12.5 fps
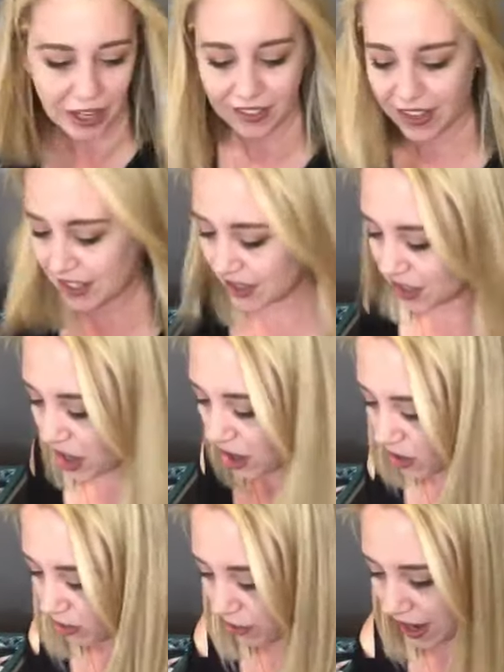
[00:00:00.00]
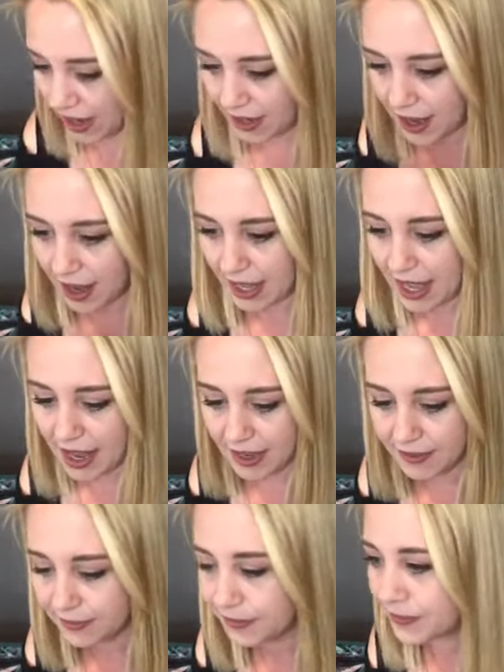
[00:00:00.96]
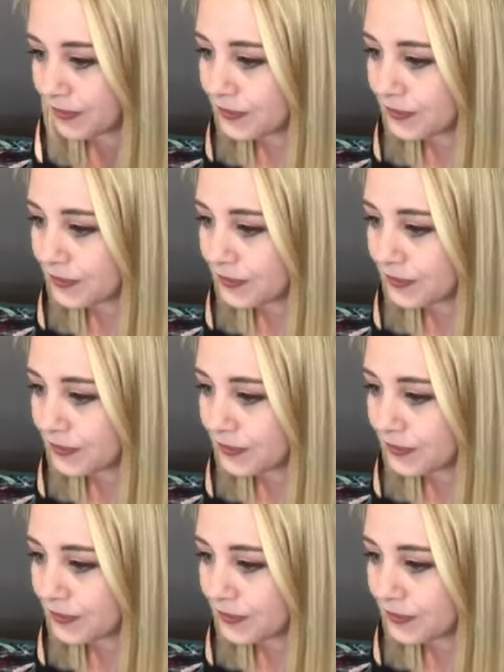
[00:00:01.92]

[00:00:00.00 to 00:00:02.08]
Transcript: okay, let's go Reddit again.